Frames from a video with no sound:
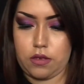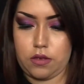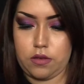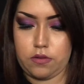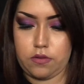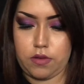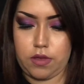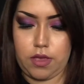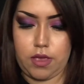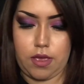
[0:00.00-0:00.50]

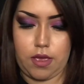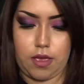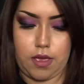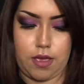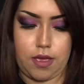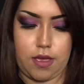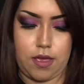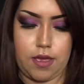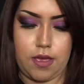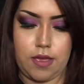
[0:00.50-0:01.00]

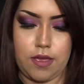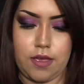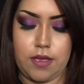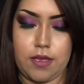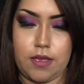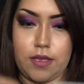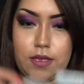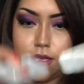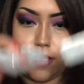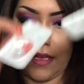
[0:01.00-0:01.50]
Okay,
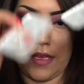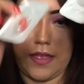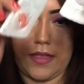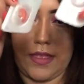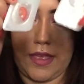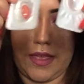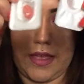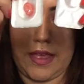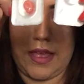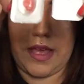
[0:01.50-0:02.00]
and
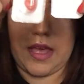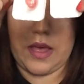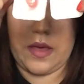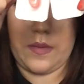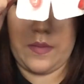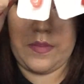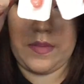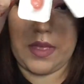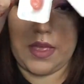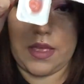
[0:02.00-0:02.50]
they
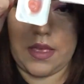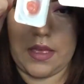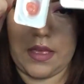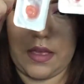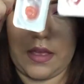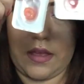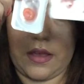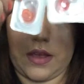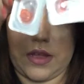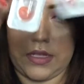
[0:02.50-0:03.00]
come
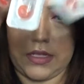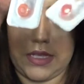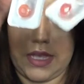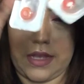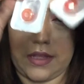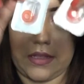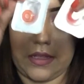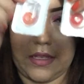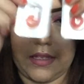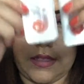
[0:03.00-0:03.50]
in
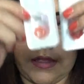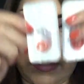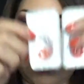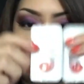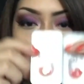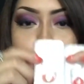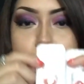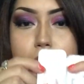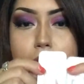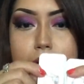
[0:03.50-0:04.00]
contact
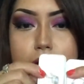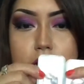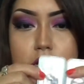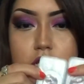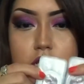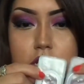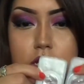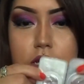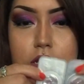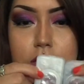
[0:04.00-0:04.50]
lens
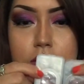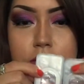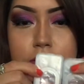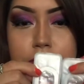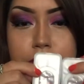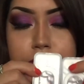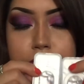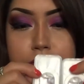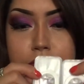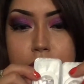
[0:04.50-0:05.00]
packaging,
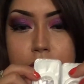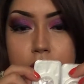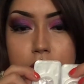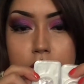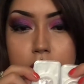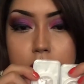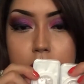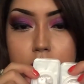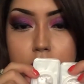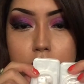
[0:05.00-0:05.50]

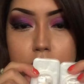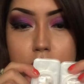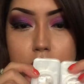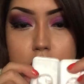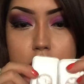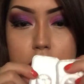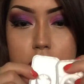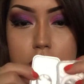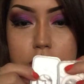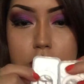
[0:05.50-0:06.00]

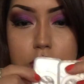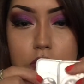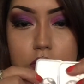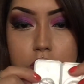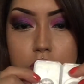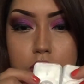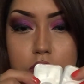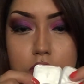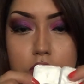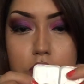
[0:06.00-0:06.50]
which is
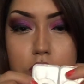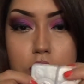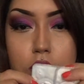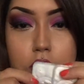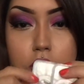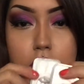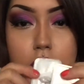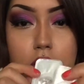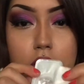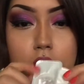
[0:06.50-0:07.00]

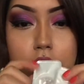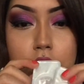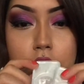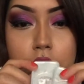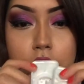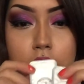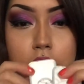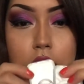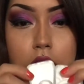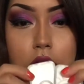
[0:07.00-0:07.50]
cool.